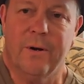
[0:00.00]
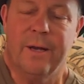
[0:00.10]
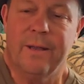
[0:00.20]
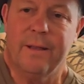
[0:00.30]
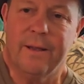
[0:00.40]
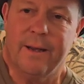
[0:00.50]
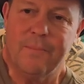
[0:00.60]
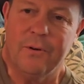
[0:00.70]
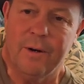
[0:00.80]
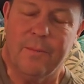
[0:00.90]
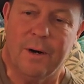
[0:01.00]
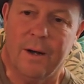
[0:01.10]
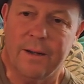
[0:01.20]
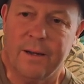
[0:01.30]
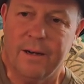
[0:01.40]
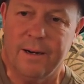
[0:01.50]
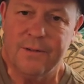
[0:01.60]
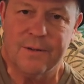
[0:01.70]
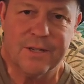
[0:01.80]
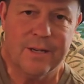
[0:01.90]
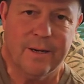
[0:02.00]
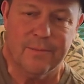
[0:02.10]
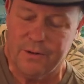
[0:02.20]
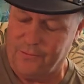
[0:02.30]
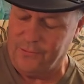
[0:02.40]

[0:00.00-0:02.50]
and then they put them all in cuffs and sent them to the